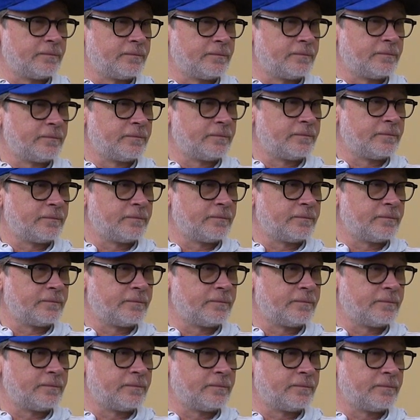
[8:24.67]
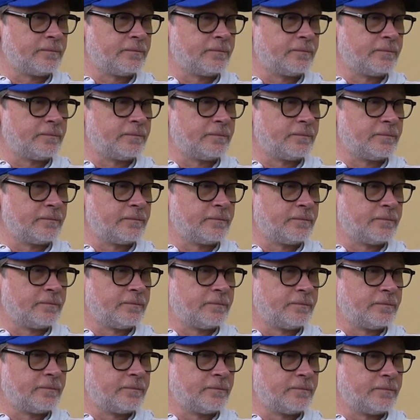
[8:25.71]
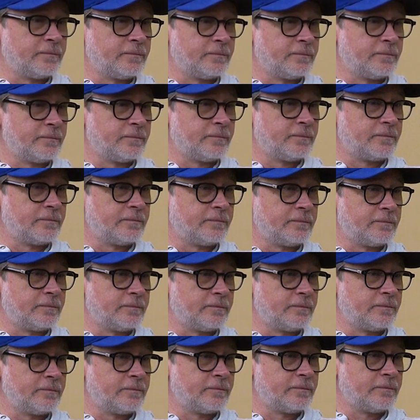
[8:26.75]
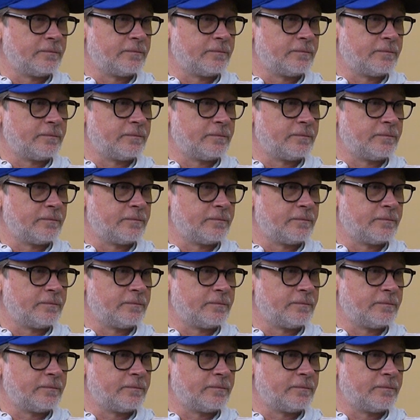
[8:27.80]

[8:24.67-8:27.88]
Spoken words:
[no speech]